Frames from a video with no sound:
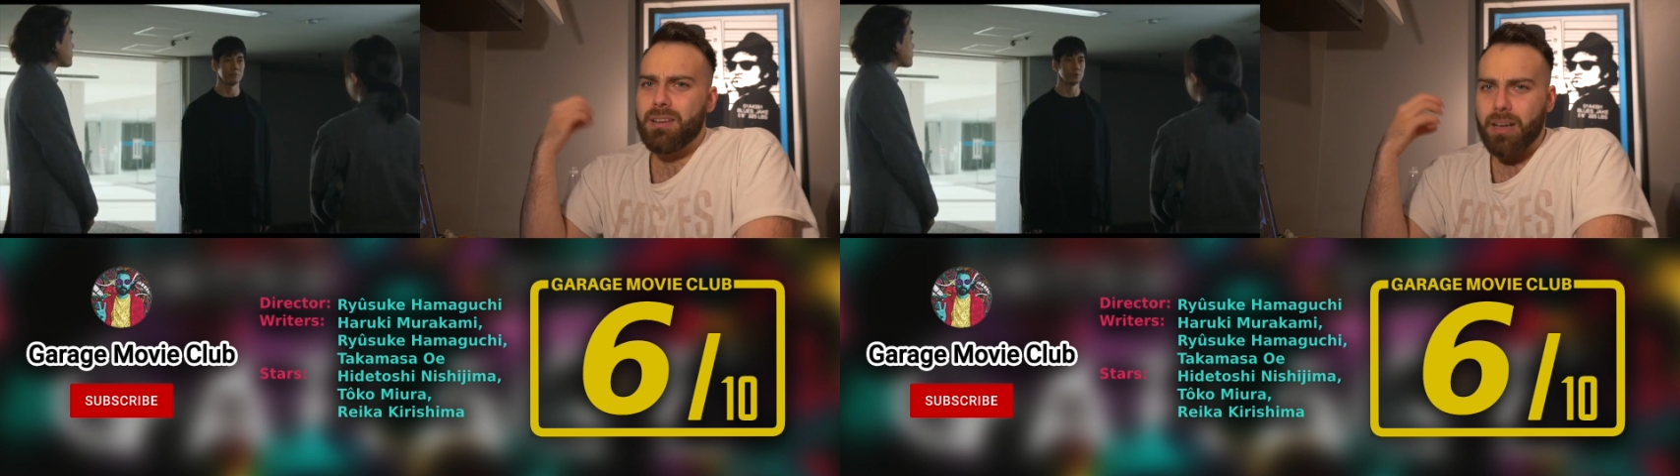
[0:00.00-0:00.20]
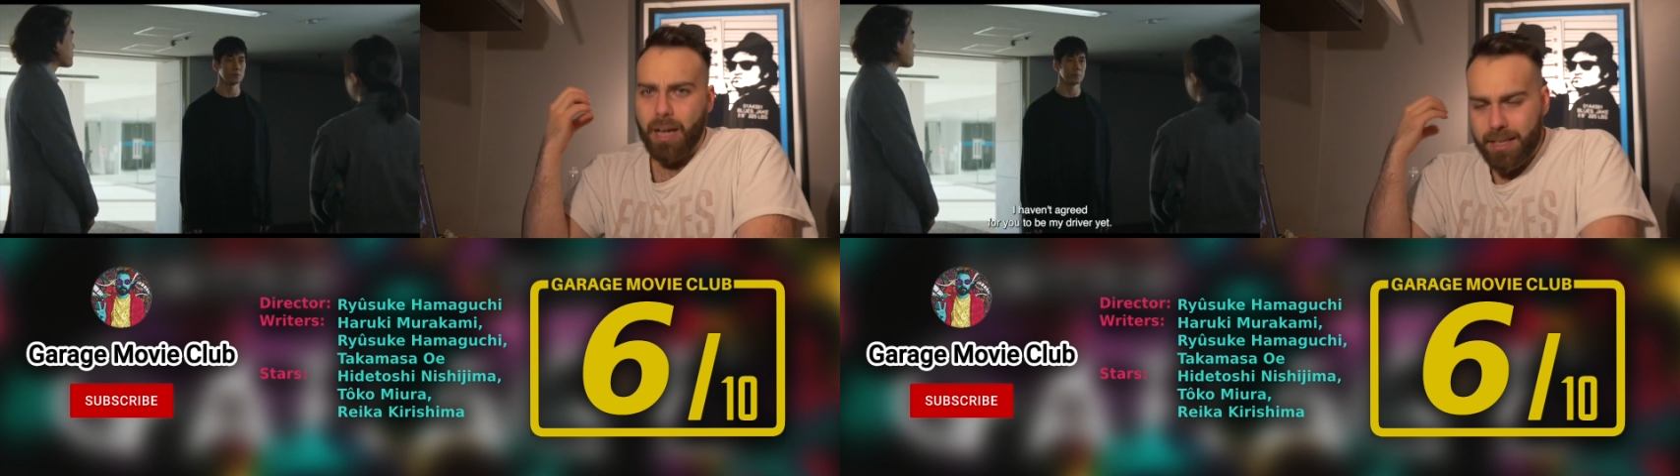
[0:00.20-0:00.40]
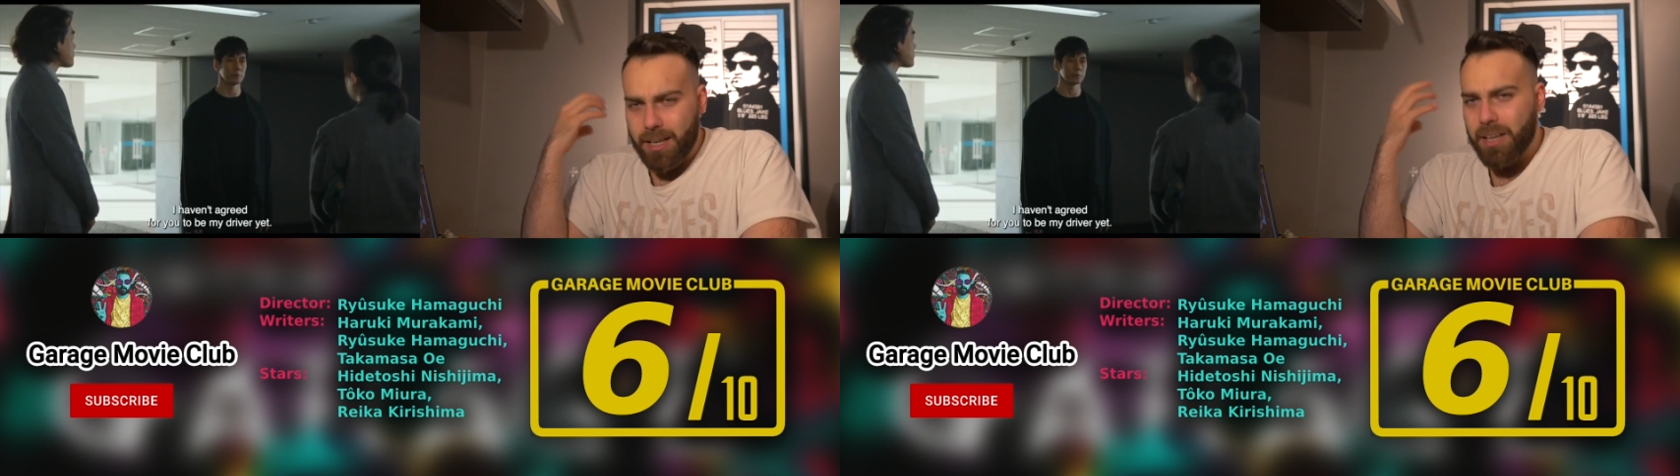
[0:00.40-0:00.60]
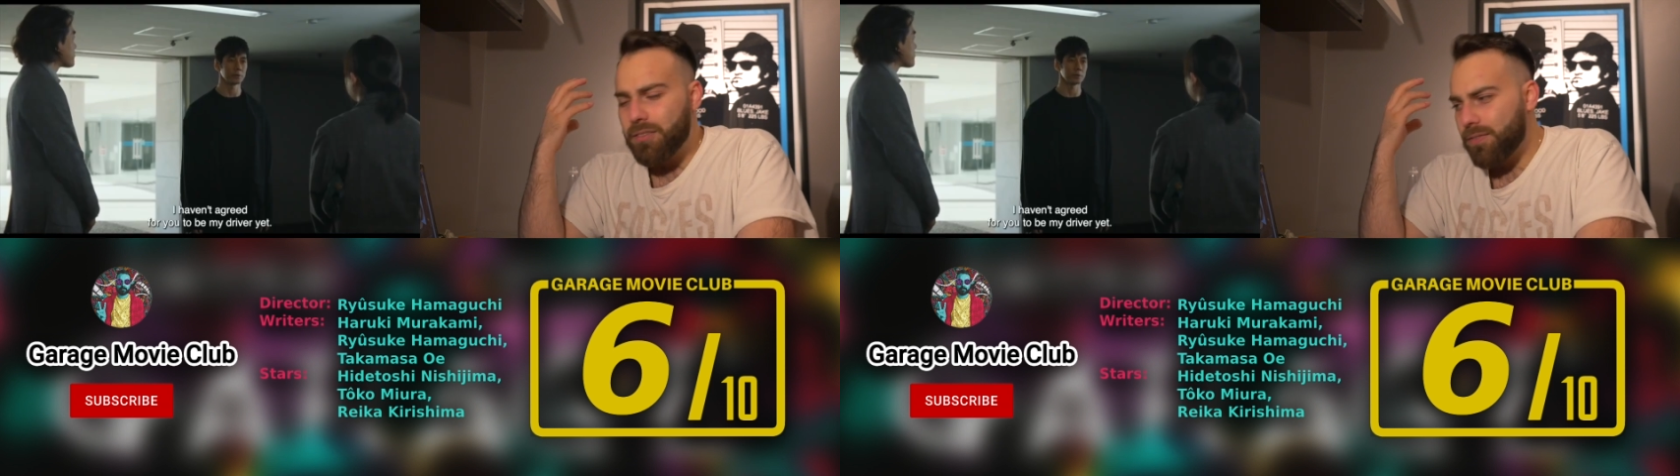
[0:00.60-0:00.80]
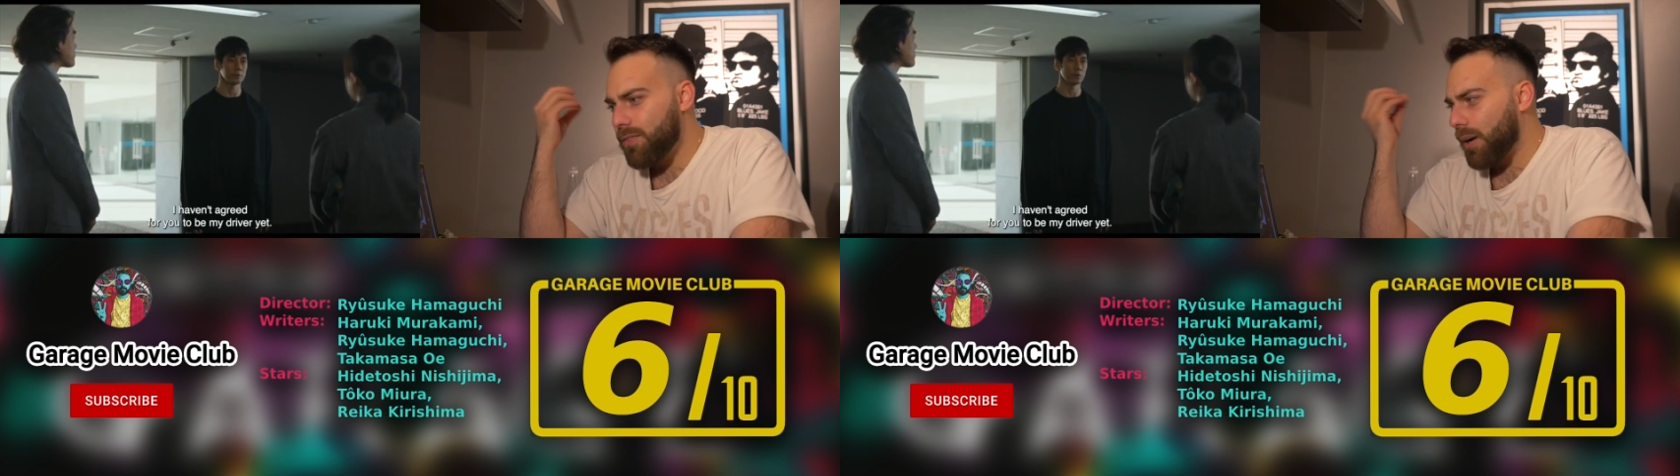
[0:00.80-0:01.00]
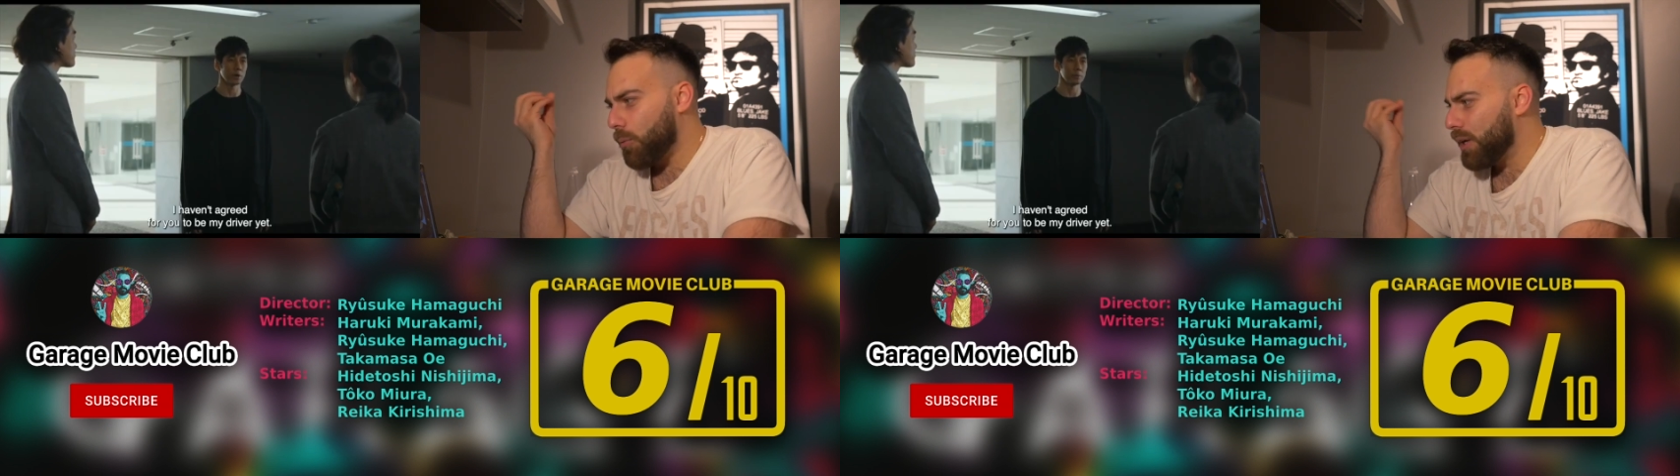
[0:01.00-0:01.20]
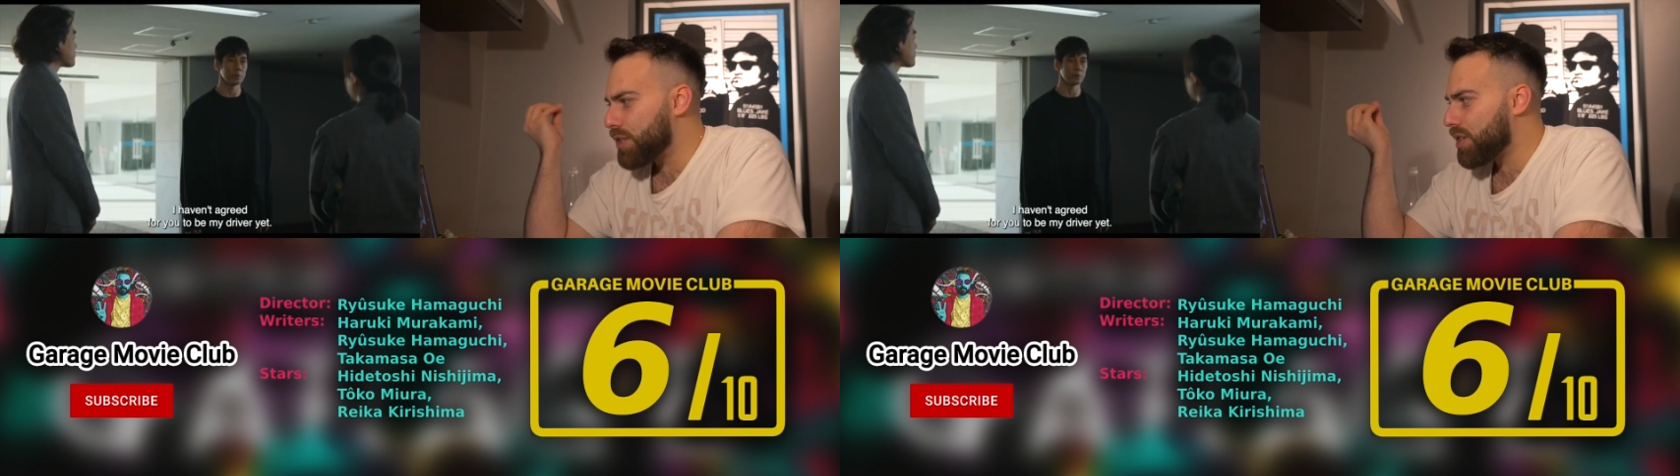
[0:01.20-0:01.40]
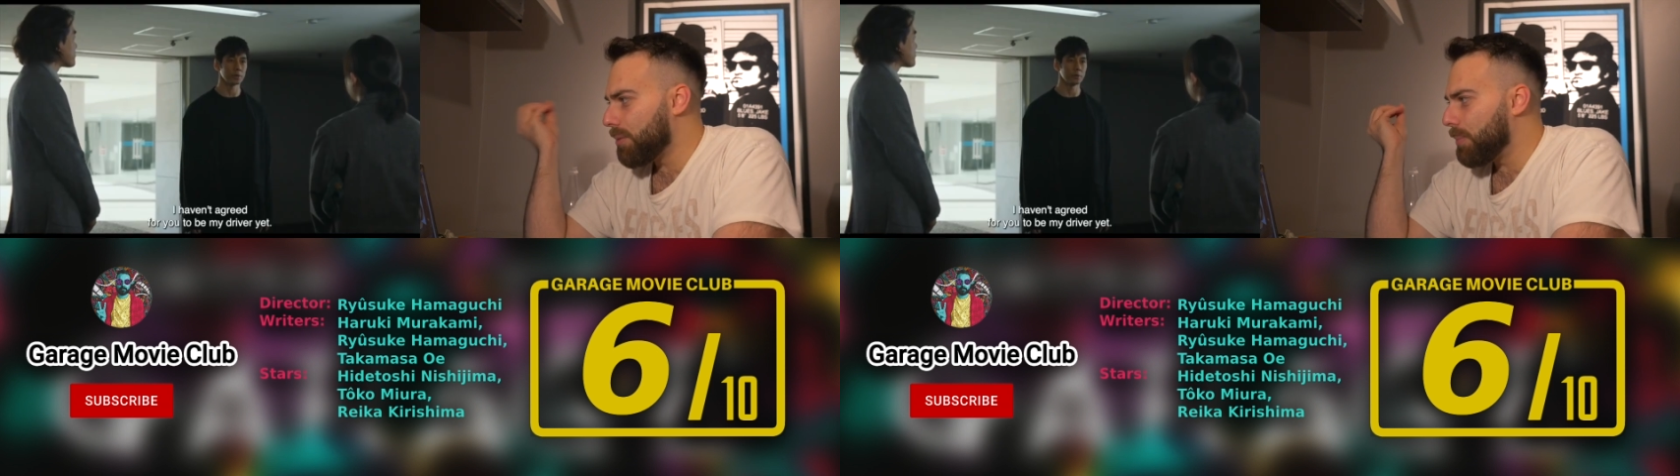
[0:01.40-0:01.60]
I kind of
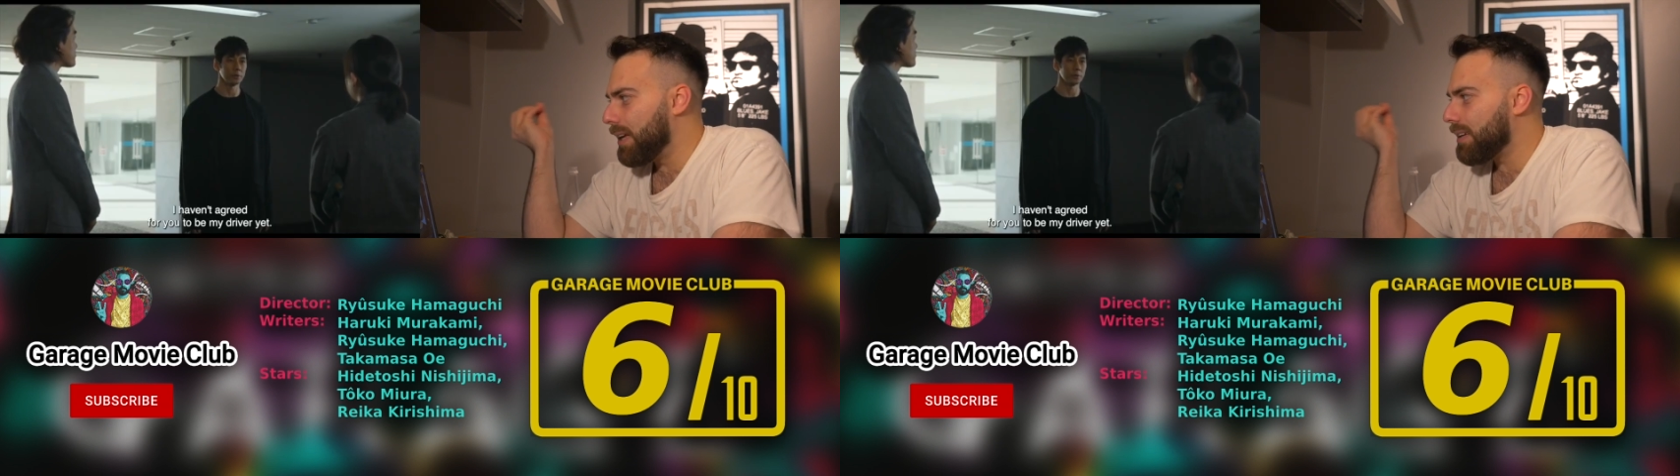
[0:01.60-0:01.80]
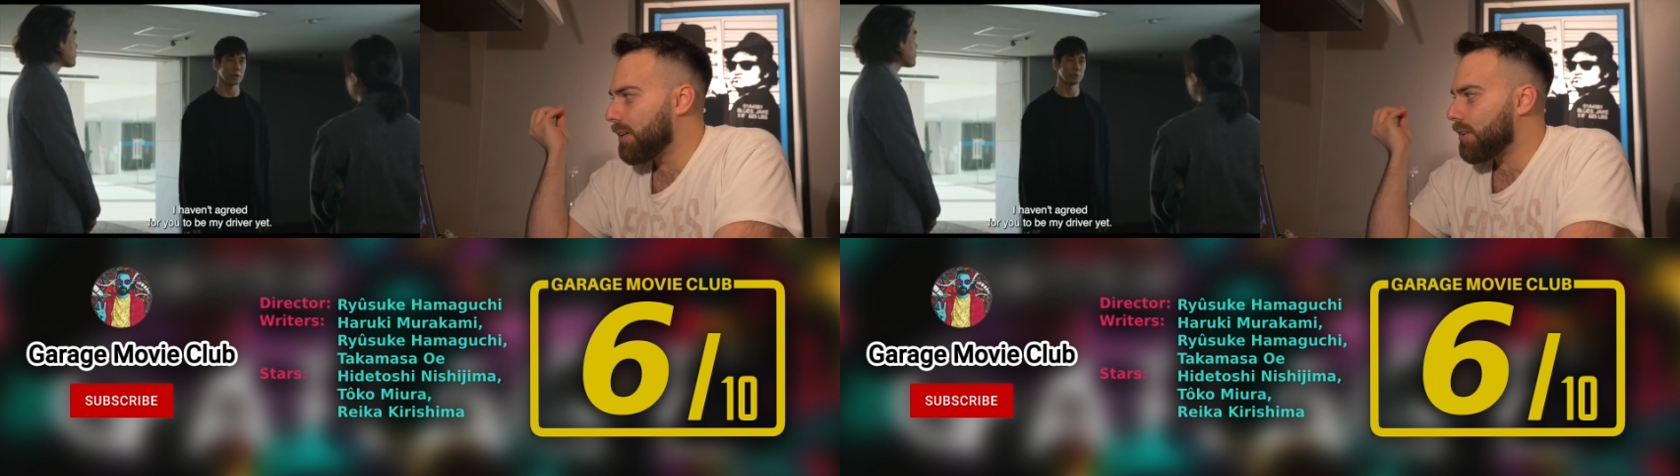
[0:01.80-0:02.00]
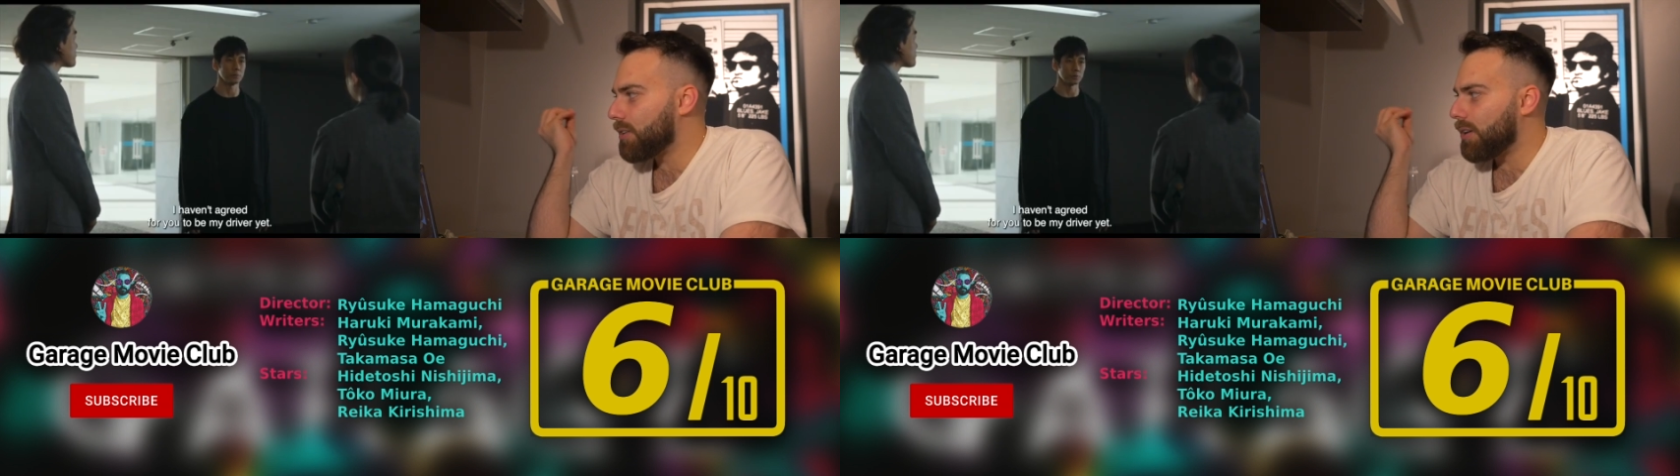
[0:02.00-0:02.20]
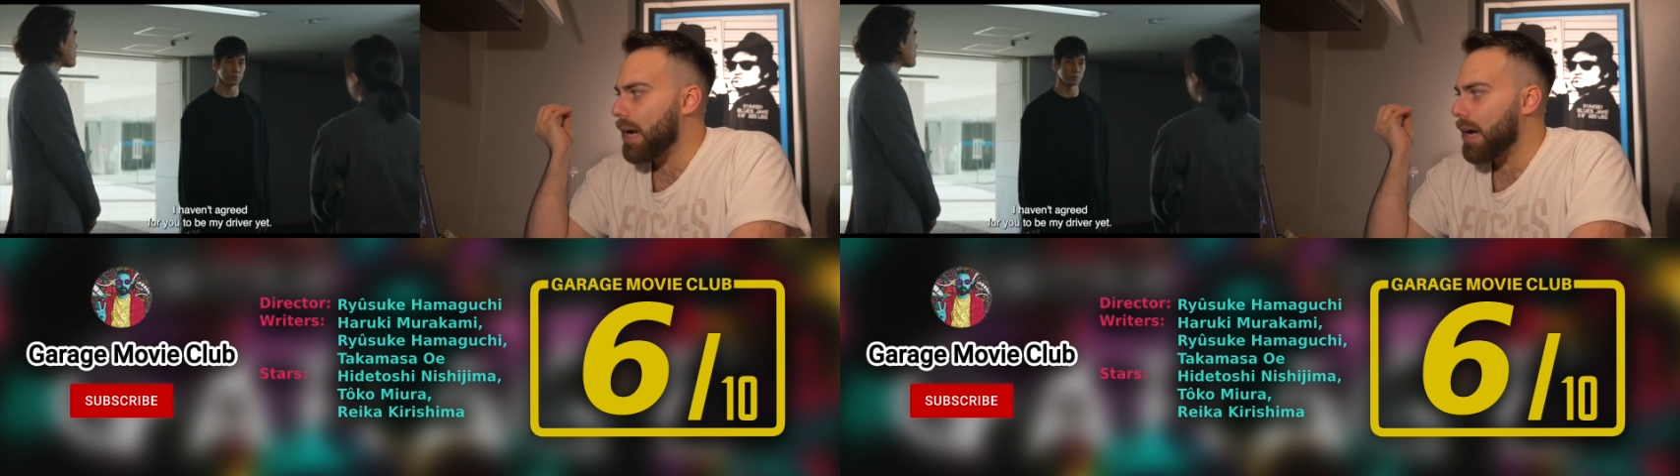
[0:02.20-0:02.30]
wish the main character